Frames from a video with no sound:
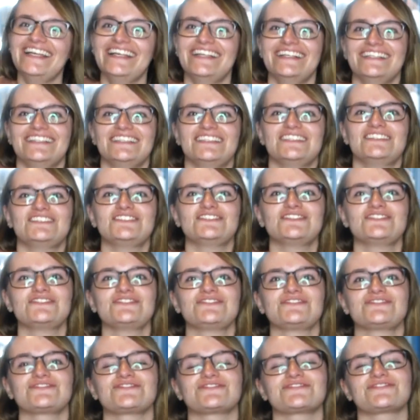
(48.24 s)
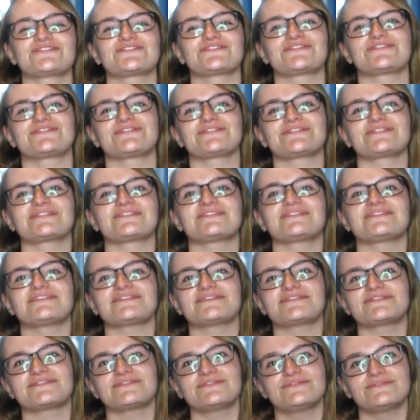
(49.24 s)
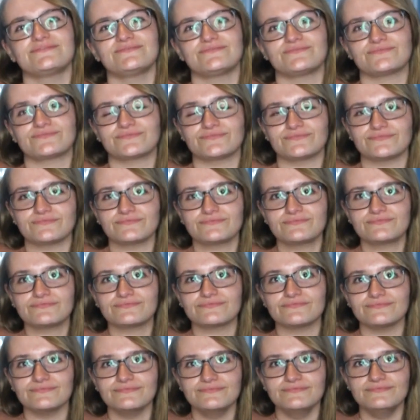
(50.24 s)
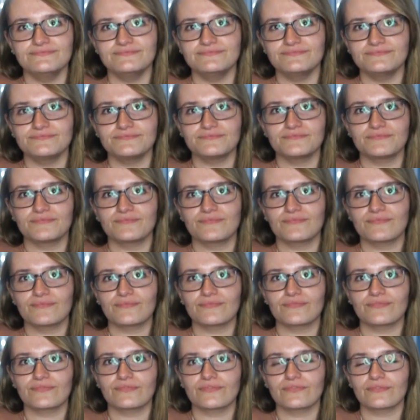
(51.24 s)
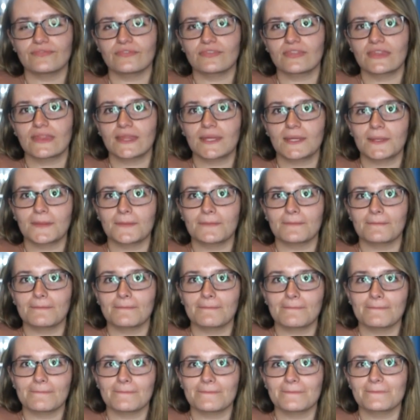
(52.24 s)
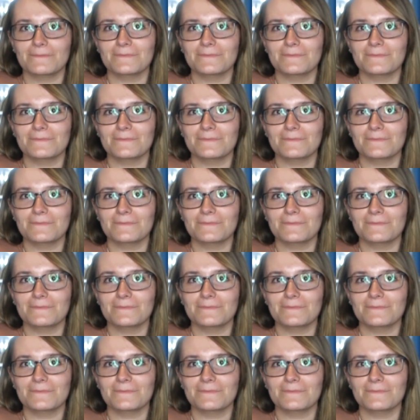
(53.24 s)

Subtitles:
The person shown says nothing.